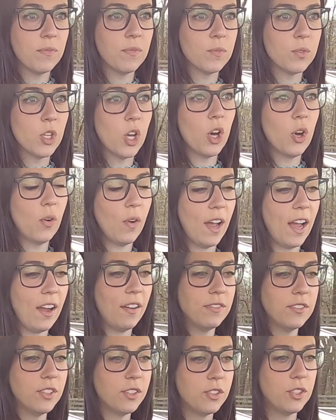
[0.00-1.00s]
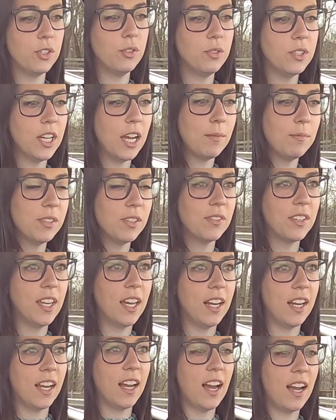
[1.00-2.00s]
So after 2 times of
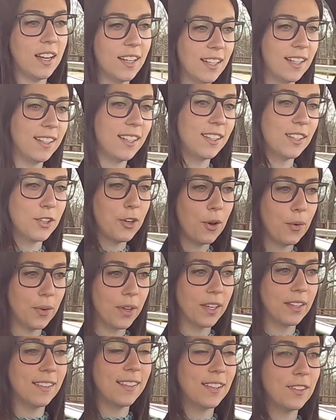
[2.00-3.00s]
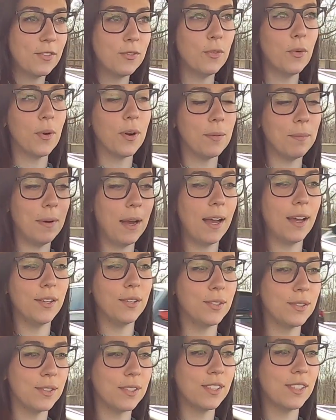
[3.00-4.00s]
getting on it and going like 4
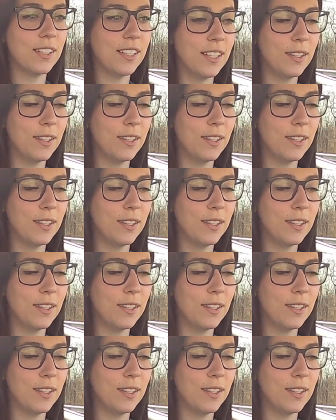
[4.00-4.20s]
miles,